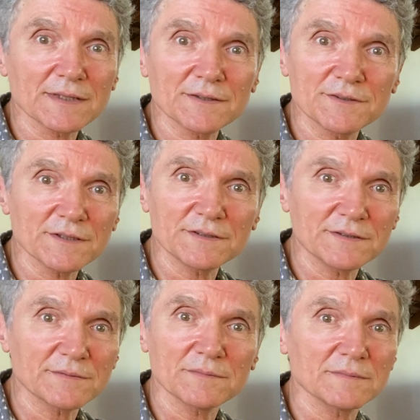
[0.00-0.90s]

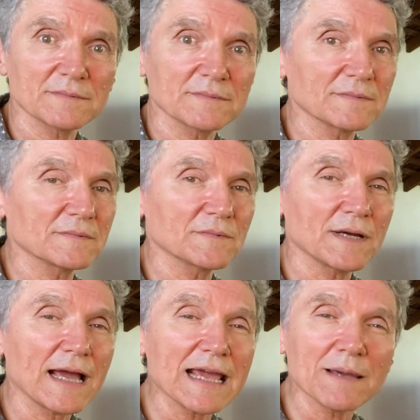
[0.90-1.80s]
just were
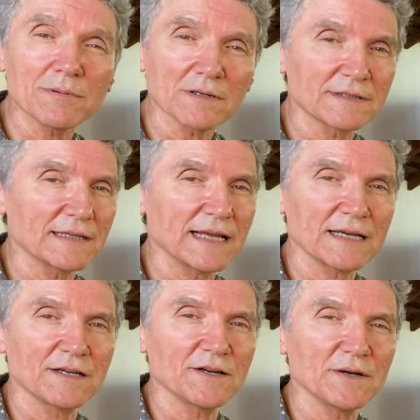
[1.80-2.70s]
able to let
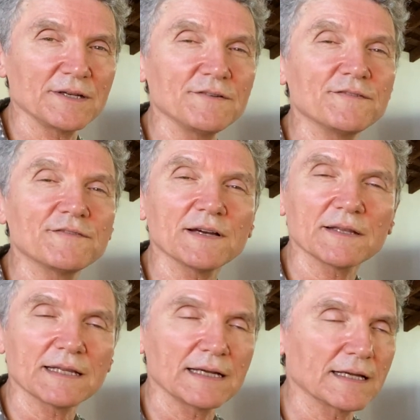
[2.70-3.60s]
go, and you felt
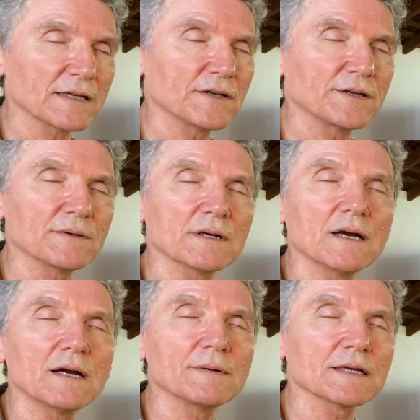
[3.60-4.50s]
that let go, and you went,
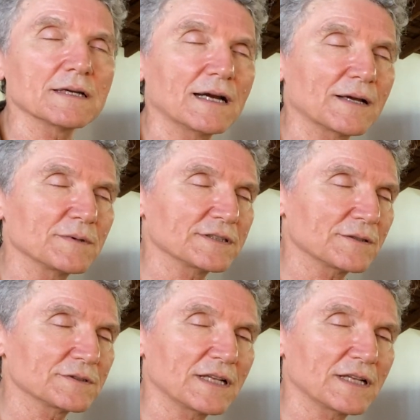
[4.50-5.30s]
oh my God, I wish I was